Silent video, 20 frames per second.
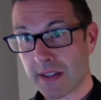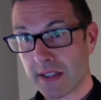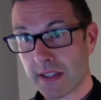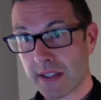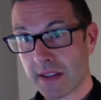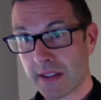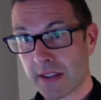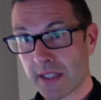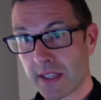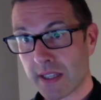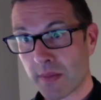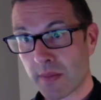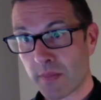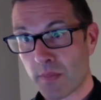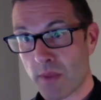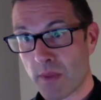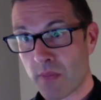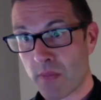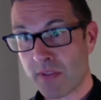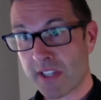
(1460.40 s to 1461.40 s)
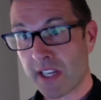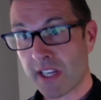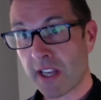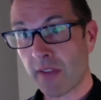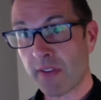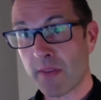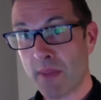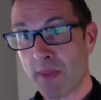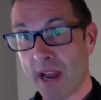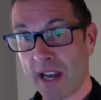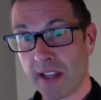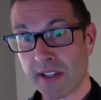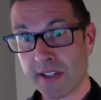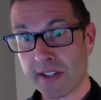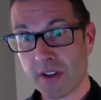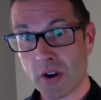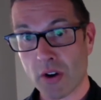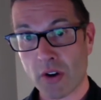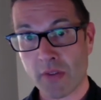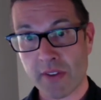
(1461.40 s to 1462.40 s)
It was a lovely balance
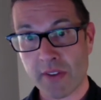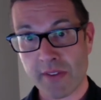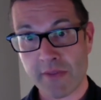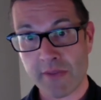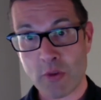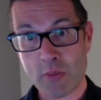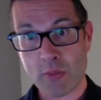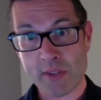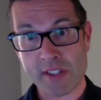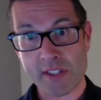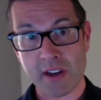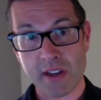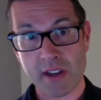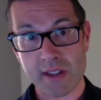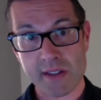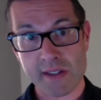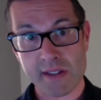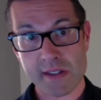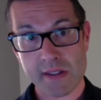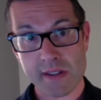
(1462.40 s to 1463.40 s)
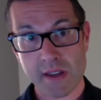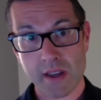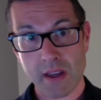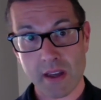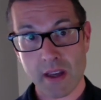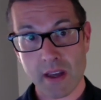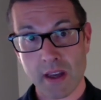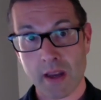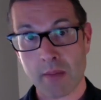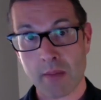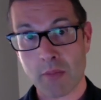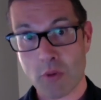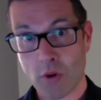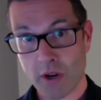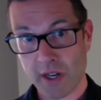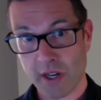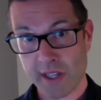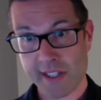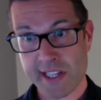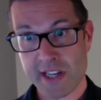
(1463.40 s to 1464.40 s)
of informal science
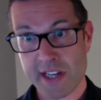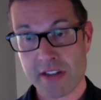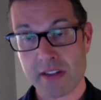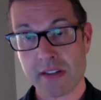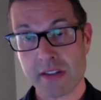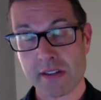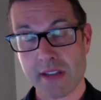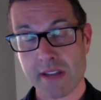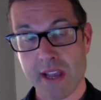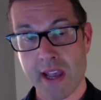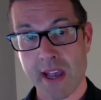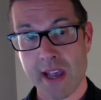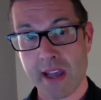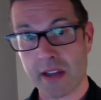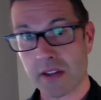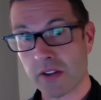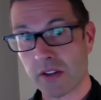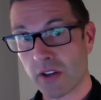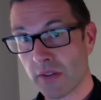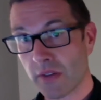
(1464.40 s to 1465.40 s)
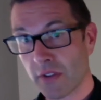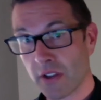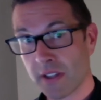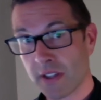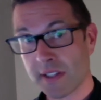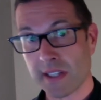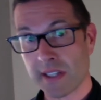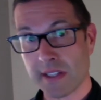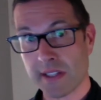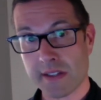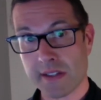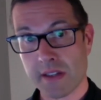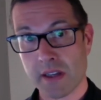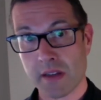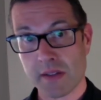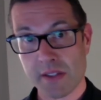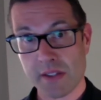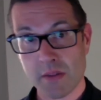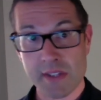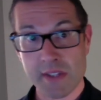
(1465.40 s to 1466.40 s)
organisations and universities. And
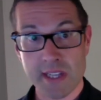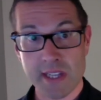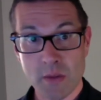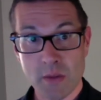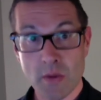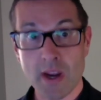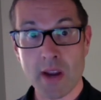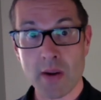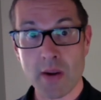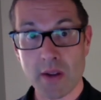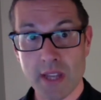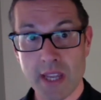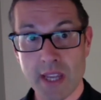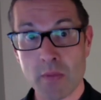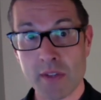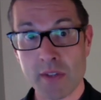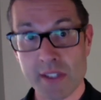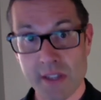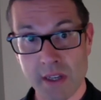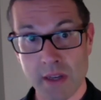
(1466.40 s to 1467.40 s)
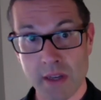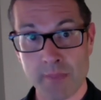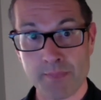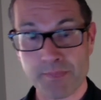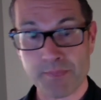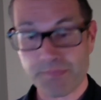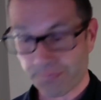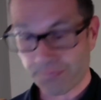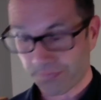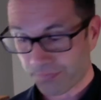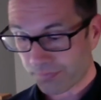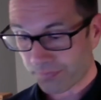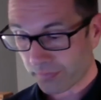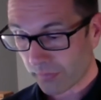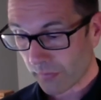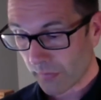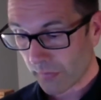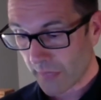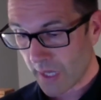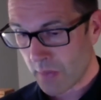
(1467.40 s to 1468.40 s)
so it was, in a way, it was a
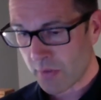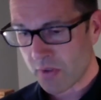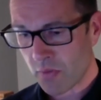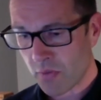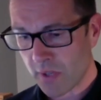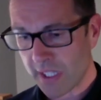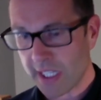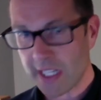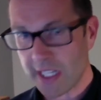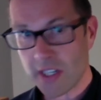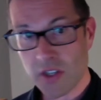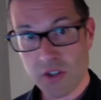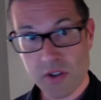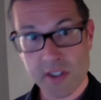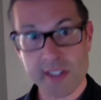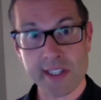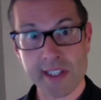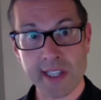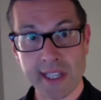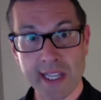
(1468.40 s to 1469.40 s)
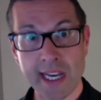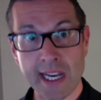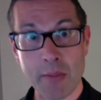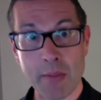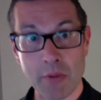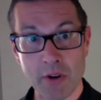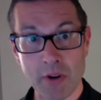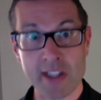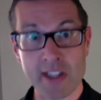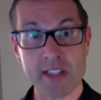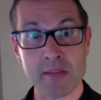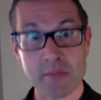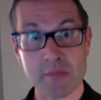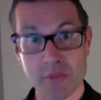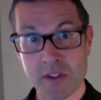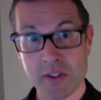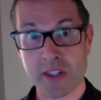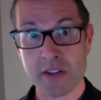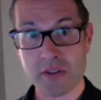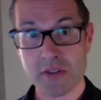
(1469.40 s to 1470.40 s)
really interesting collaboration
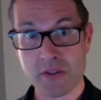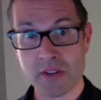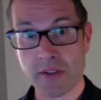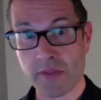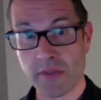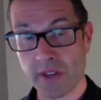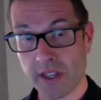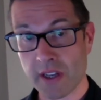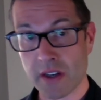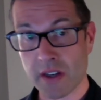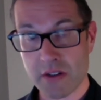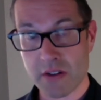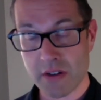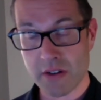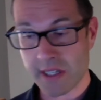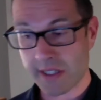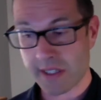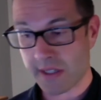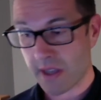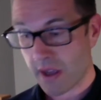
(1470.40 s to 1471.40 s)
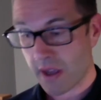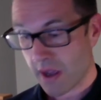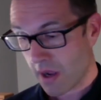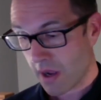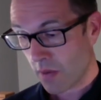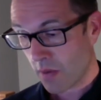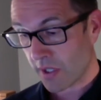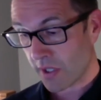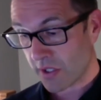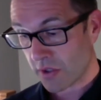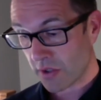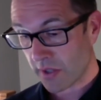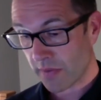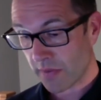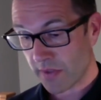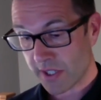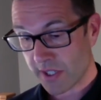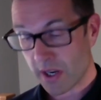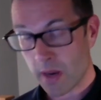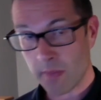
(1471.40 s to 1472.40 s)
between two different countries in two
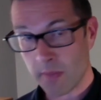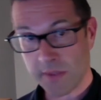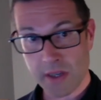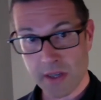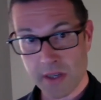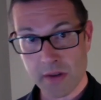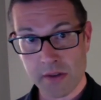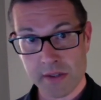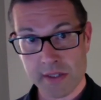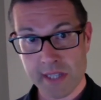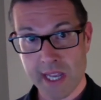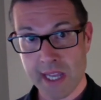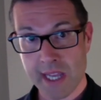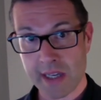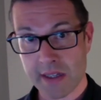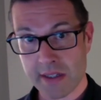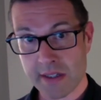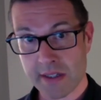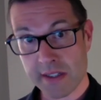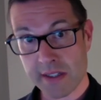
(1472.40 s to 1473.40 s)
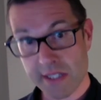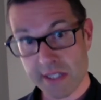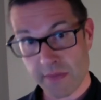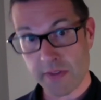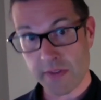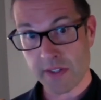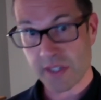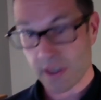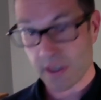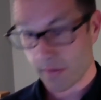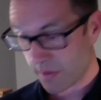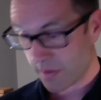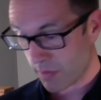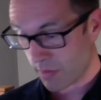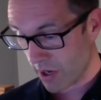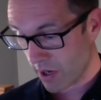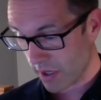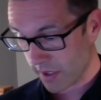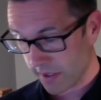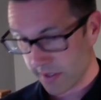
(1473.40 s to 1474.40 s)
different time zones and different types of
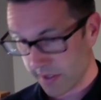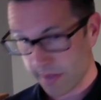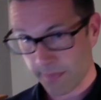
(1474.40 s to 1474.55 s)
partners.